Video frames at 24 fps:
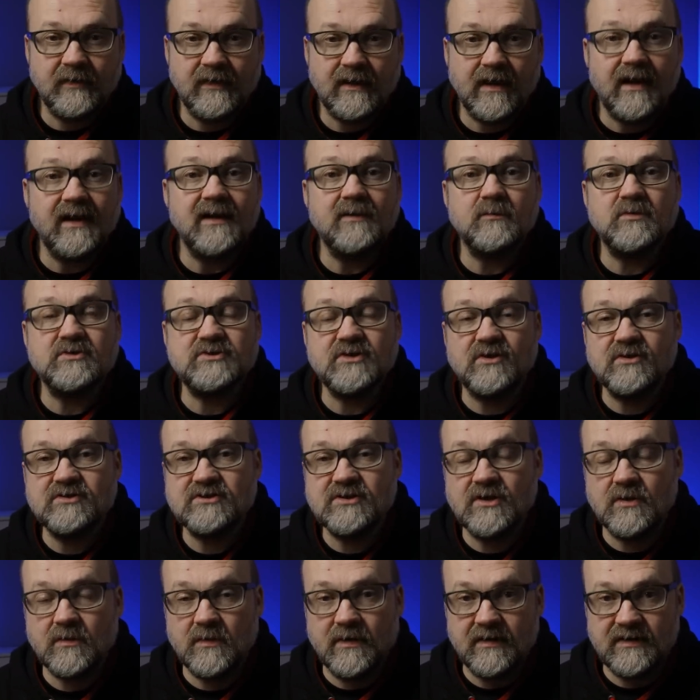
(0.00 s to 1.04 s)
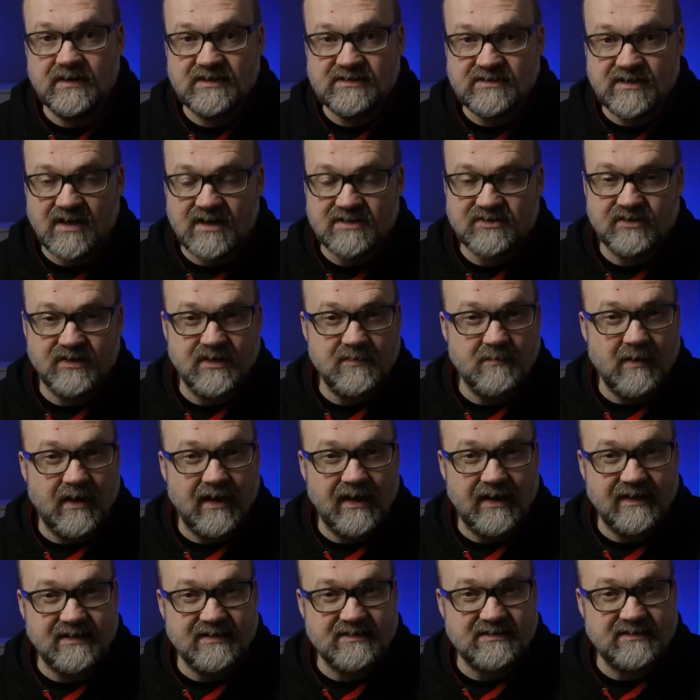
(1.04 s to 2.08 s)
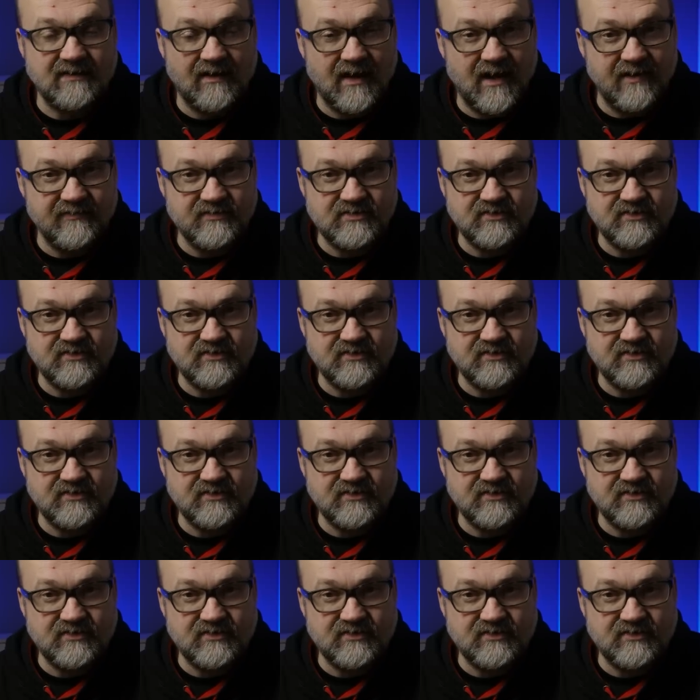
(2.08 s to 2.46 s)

And it was also a discussion in my latest live